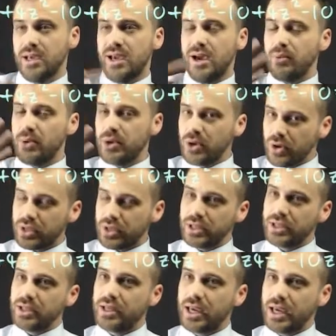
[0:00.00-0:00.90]
and we're not
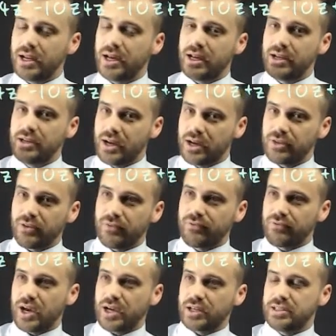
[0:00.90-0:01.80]
going to get another
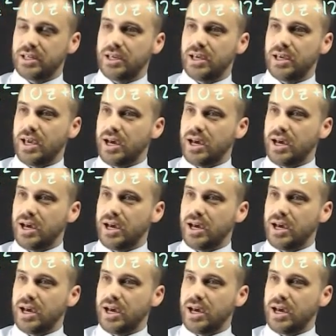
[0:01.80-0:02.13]
factor